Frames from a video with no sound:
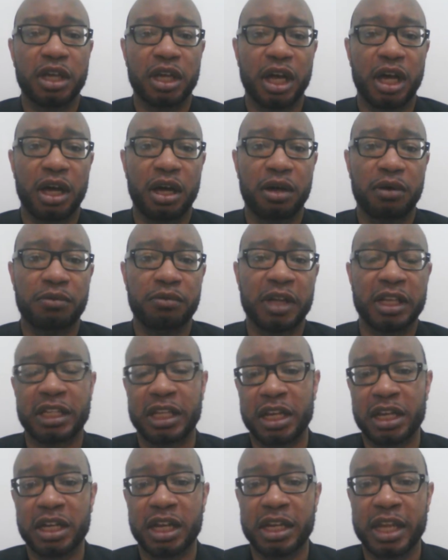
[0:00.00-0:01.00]
At
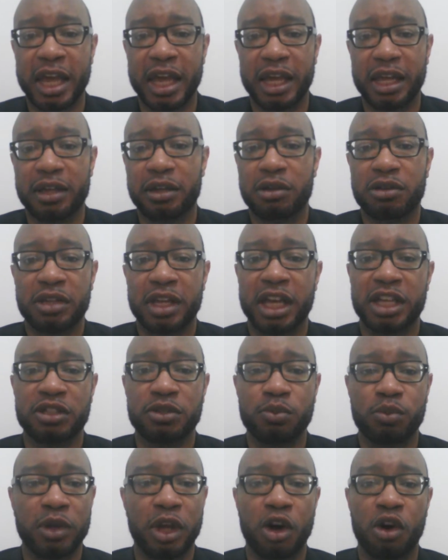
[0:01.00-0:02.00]
the end of the day,
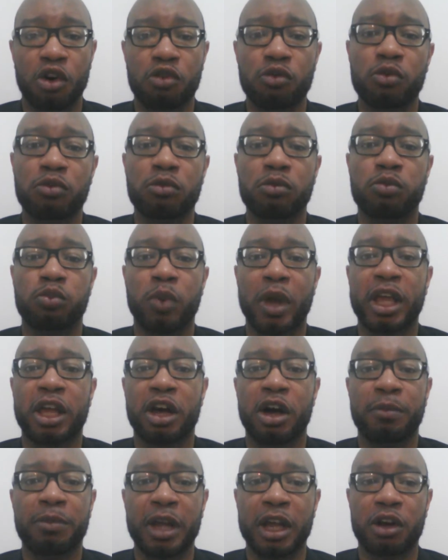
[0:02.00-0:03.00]
yes, we all wake
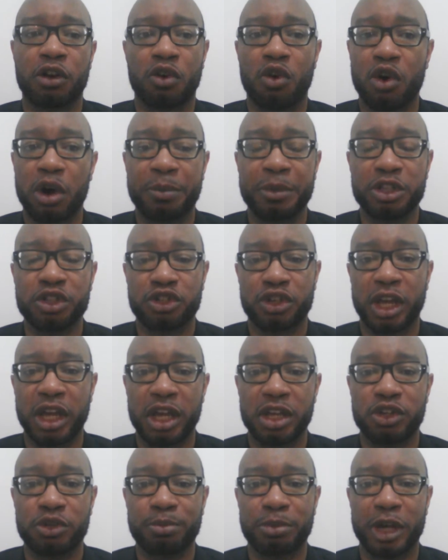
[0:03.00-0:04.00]
up and grow up and
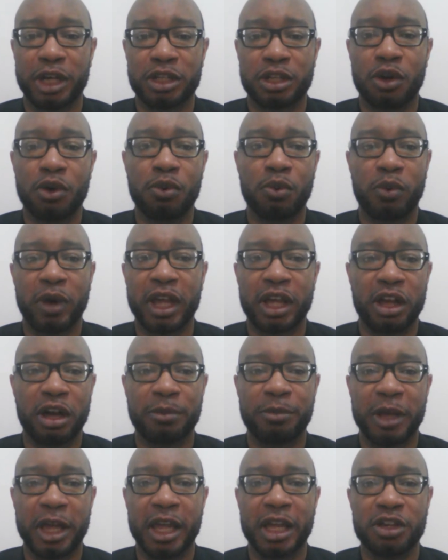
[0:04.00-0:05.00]
change, but don't wake
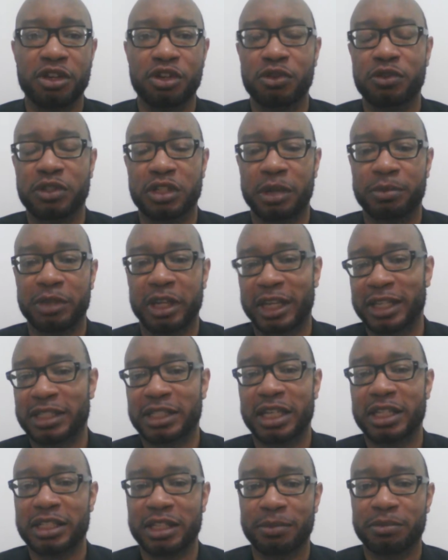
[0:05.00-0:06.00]
up and do something and
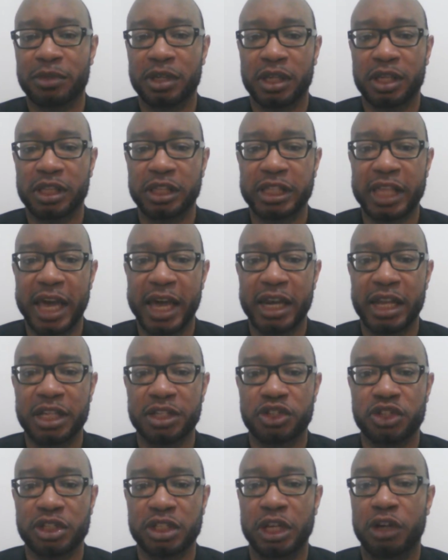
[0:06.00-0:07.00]
say something that
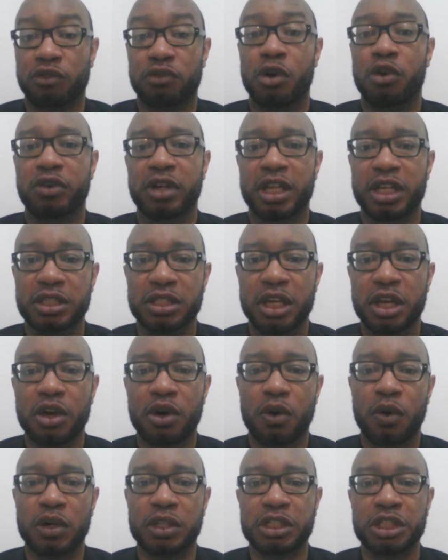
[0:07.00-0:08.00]
is just erroneous,
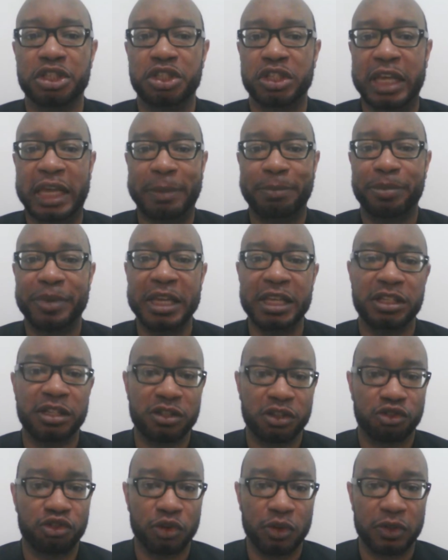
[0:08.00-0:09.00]
or it's just say
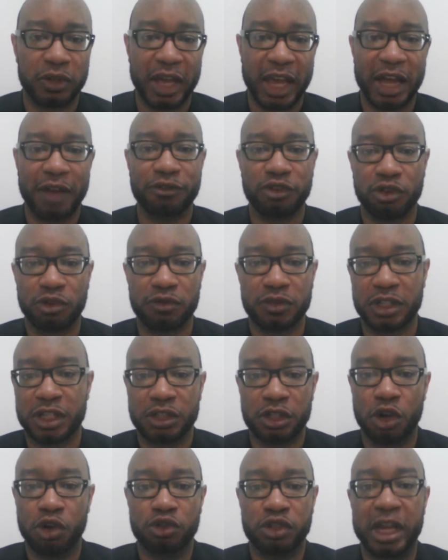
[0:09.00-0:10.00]
pieces of truth or half-truths, and
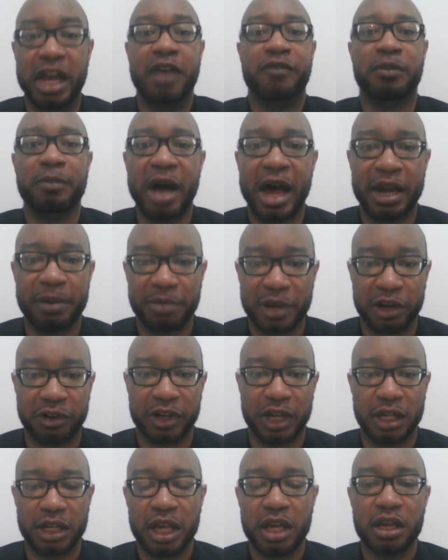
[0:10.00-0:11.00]
this goes to everybody,
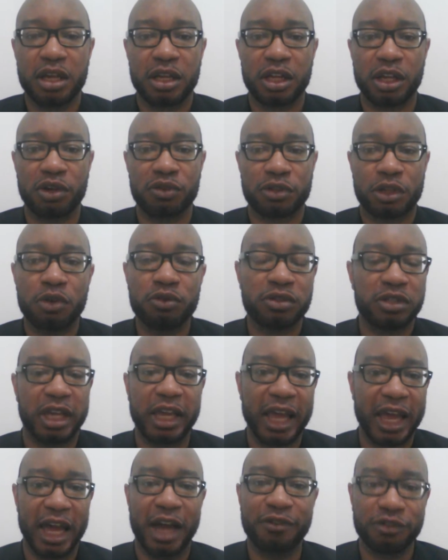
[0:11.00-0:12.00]
period. Don't
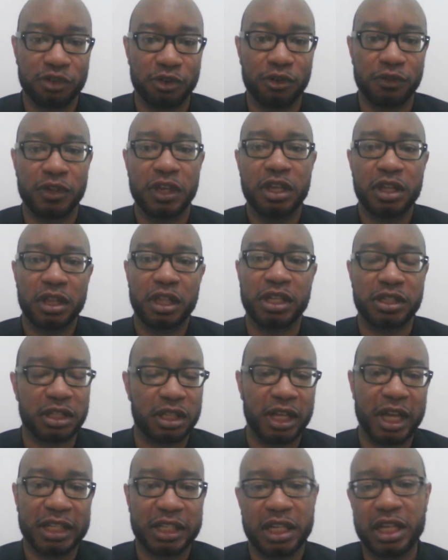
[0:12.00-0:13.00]
say half-truths. Listen,
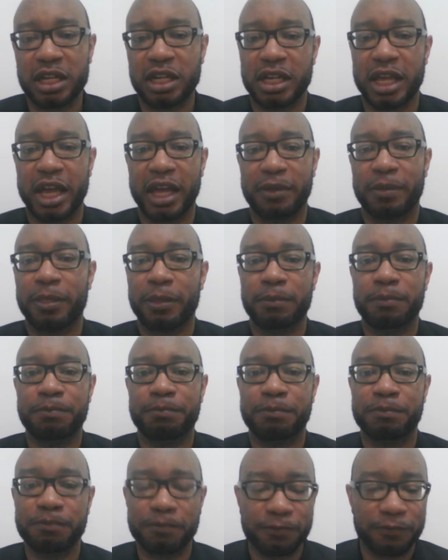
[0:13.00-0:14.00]
at the end of the day,
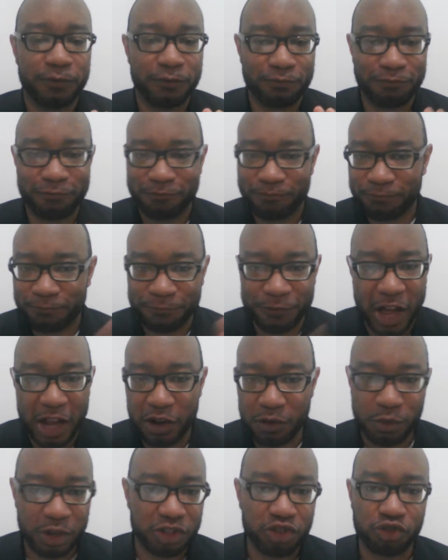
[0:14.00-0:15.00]

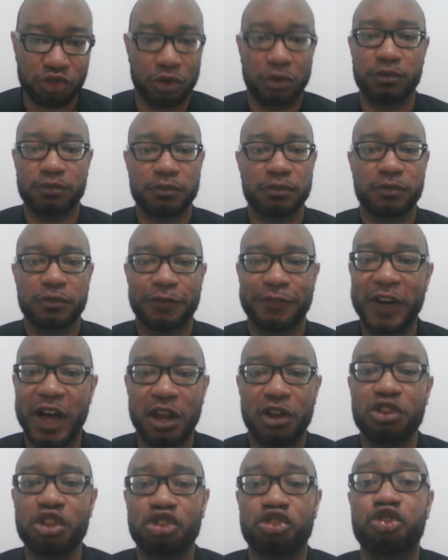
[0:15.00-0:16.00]
follow what's true.
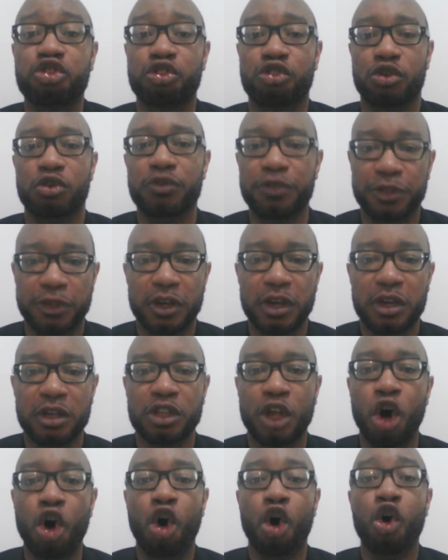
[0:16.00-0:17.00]
Follow the truth,
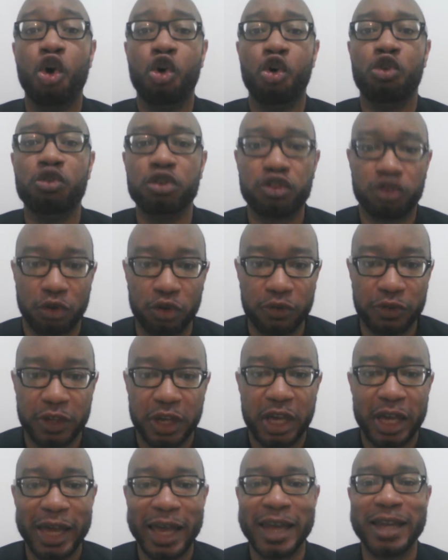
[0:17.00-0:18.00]
the whole truth,
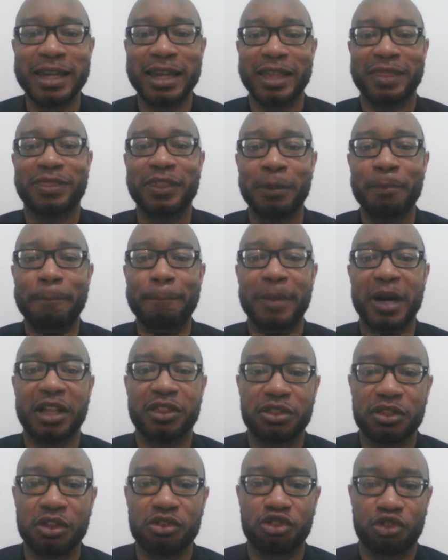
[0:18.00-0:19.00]
and nothing
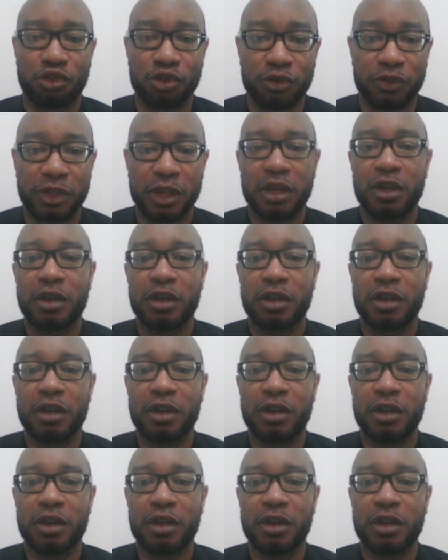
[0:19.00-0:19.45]
but the truth.